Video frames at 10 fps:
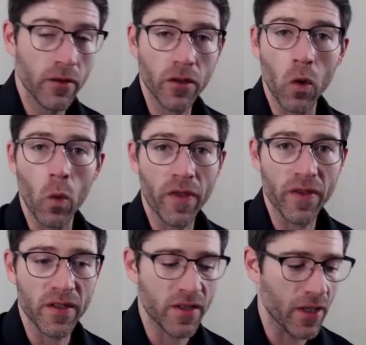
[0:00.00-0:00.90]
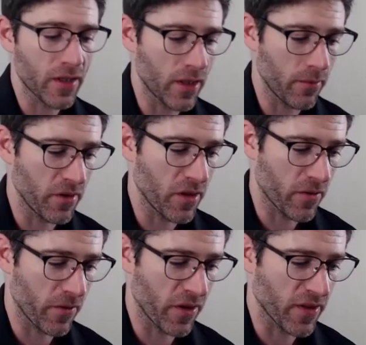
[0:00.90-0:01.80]
So with the six in
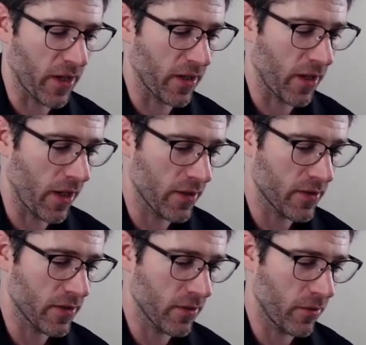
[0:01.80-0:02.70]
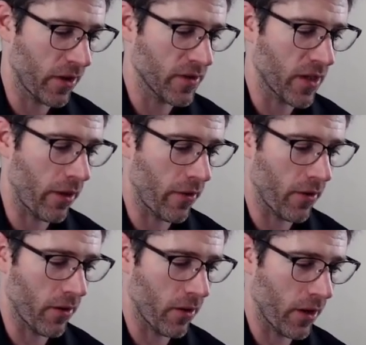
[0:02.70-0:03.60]
position for the second dice, we can say that
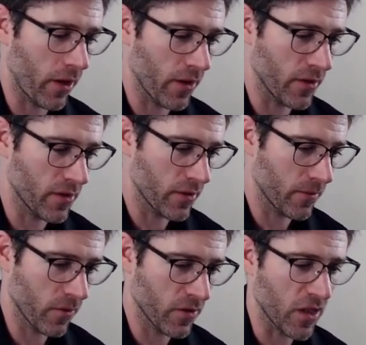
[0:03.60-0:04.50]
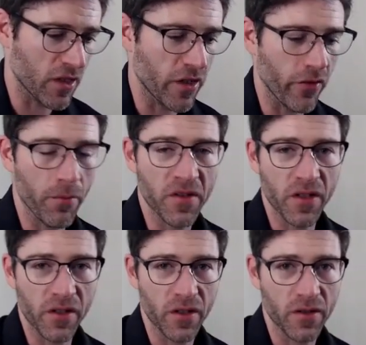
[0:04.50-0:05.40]
there is six different
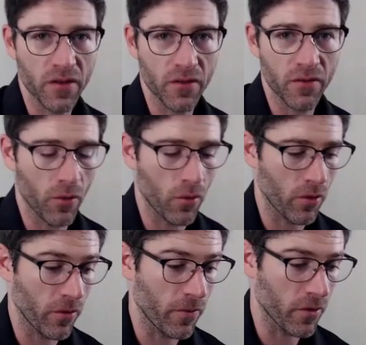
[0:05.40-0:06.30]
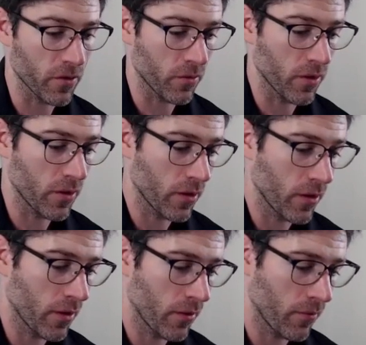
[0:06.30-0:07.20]
positions for the first one,
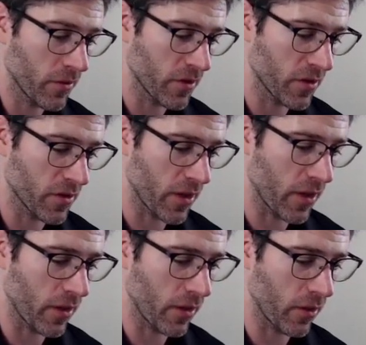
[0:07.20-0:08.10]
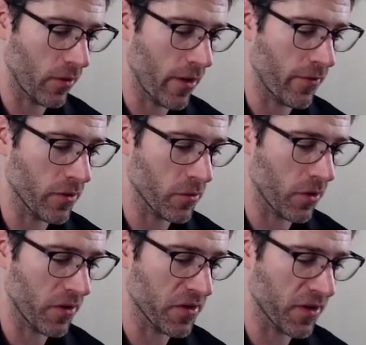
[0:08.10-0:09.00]
which is to say, you know, if there's
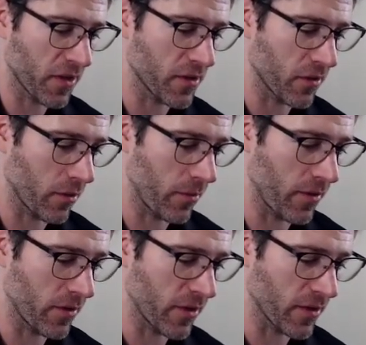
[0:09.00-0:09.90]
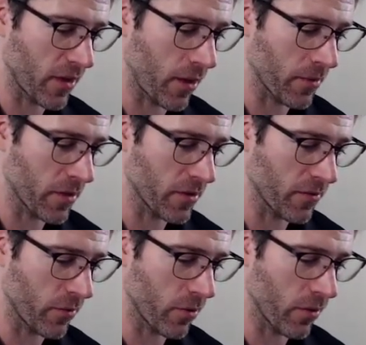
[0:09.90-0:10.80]
one in the six, there can be six options
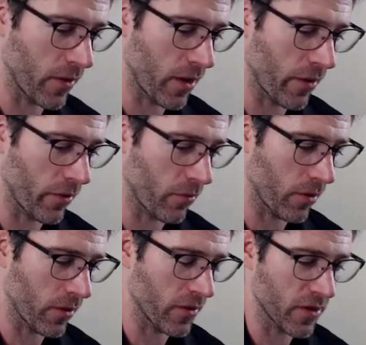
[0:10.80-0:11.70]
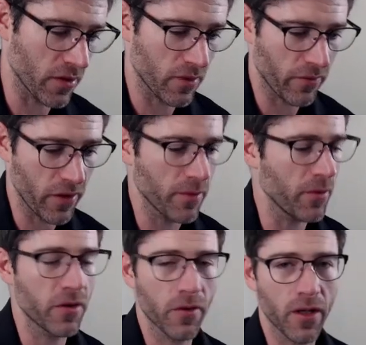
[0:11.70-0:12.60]
for the other one. And this is very
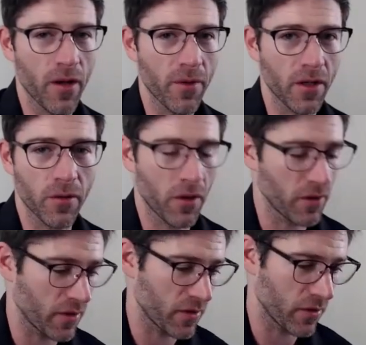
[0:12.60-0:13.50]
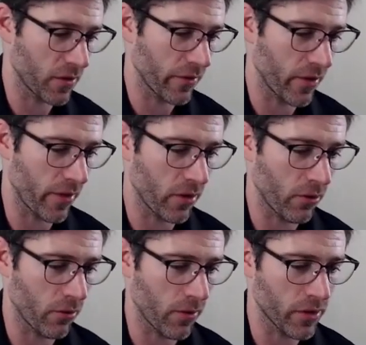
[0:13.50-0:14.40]
similar to our combinatorics lesson, so give that
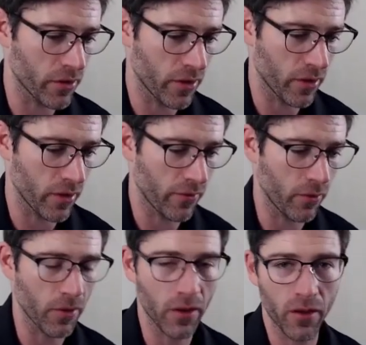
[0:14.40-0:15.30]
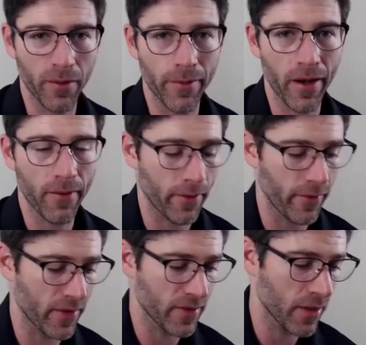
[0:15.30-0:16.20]
video a watch uh, if you want a little bit of background on
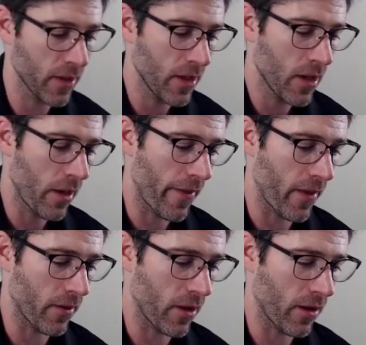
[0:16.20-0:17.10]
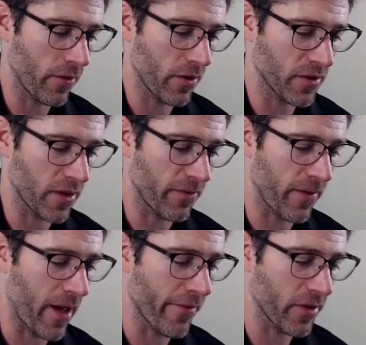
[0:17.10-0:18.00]
this. And then if we were to say
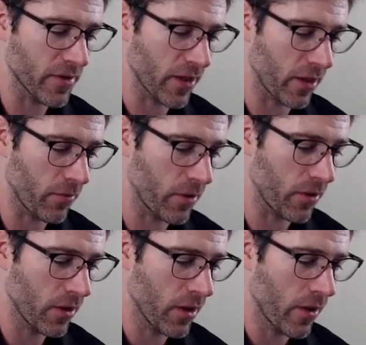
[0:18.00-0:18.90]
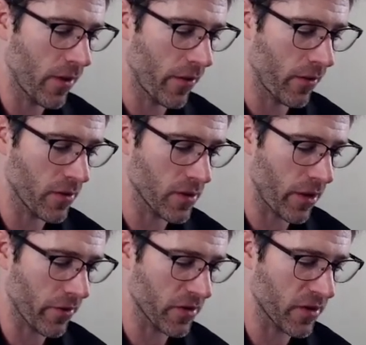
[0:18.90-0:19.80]
five in the second one, then there's
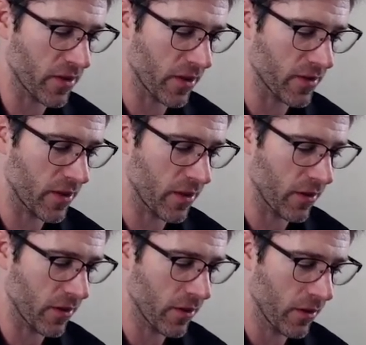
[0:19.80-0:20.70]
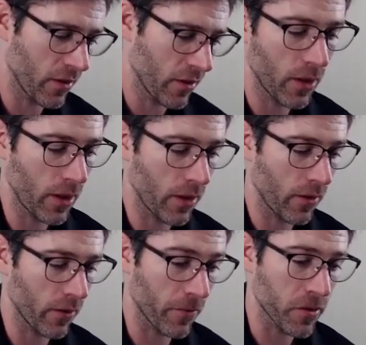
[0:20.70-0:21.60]
another six here
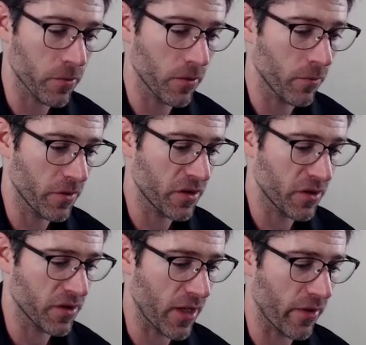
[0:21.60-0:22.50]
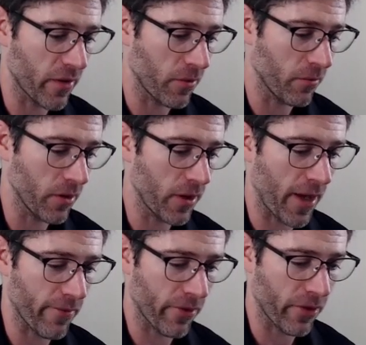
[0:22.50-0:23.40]
in the first one, which is to say that we really
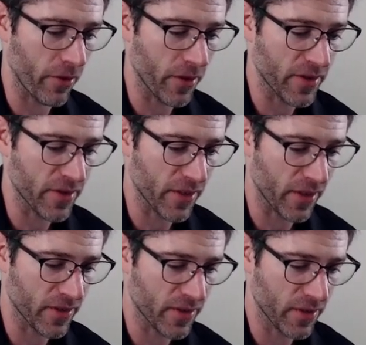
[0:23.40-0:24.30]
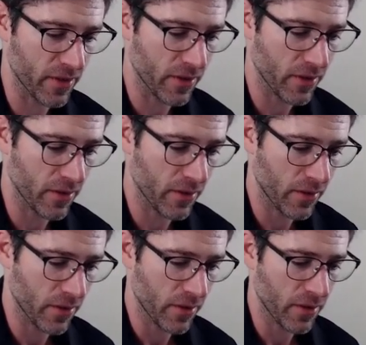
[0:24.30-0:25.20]
have thirty-six
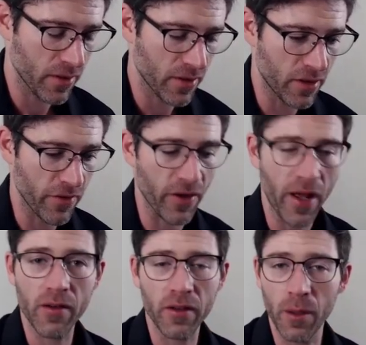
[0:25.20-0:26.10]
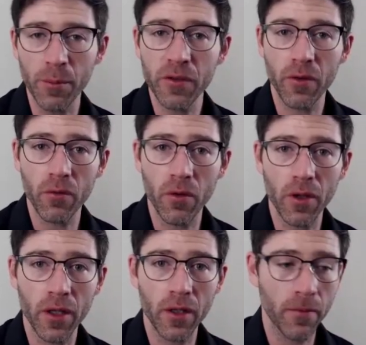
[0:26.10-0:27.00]
different outcomes for
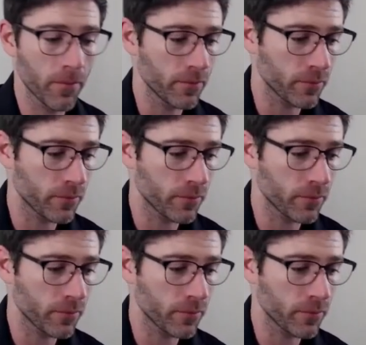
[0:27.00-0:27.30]
rolling